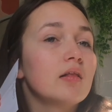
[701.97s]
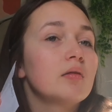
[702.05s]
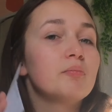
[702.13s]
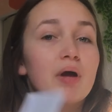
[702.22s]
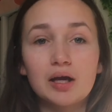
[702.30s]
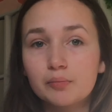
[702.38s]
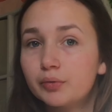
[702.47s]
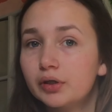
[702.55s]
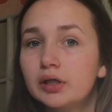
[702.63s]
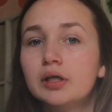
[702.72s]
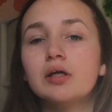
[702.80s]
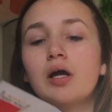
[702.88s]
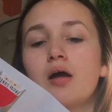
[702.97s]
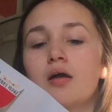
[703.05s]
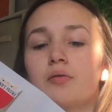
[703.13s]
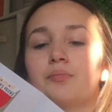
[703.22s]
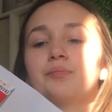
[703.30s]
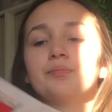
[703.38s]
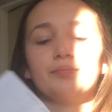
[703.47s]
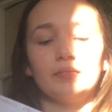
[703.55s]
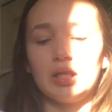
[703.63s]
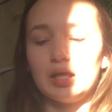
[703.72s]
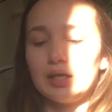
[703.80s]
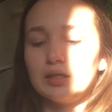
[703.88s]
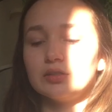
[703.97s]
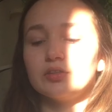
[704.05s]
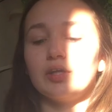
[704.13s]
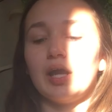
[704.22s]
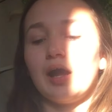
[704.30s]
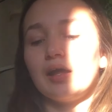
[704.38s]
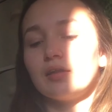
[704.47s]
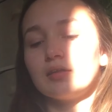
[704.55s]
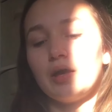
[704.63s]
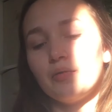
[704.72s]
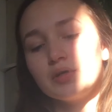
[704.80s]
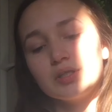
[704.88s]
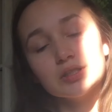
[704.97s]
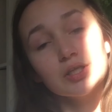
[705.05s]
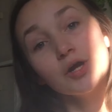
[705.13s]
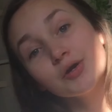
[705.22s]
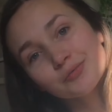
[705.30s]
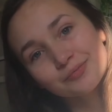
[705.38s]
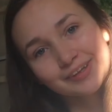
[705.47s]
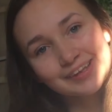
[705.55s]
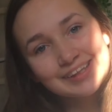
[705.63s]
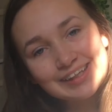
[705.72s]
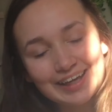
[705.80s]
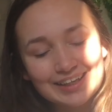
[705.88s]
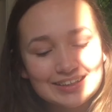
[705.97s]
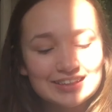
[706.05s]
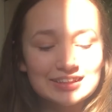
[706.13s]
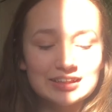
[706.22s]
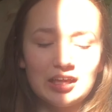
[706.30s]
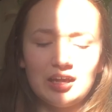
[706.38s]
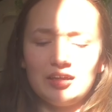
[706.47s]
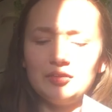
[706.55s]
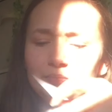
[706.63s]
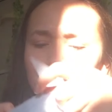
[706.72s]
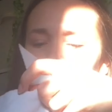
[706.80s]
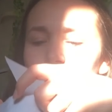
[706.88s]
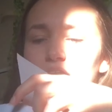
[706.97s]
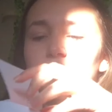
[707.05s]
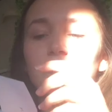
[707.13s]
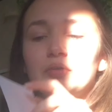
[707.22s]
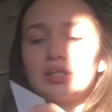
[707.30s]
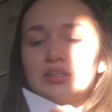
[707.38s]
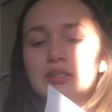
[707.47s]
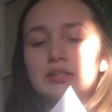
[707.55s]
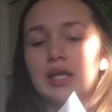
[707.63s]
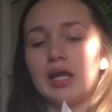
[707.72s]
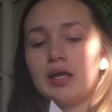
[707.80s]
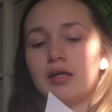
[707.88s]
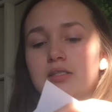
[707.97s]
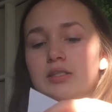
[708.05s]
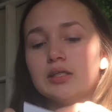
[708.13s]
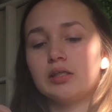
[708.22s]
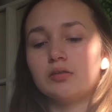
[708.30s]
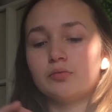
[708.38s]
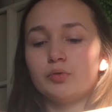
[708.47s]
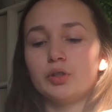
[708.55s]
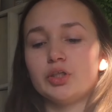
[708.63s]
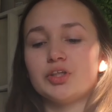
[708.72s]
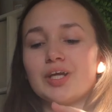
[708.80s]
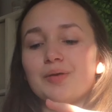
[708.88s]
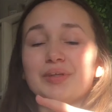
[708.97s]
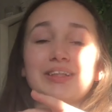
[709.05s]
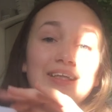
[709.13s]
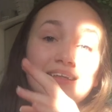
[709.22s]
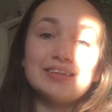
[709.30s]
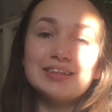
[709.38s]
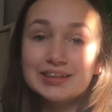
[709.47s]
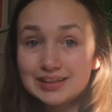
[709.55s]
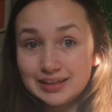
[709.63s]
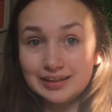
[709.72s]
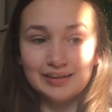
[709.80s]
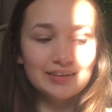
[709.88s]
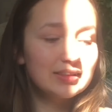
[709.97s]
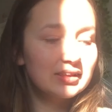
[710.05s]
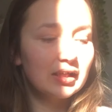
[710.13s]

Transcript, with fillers: MacBook um, and so yeah I thought that was really nice um, and then the rest is candy which I'm excited to eat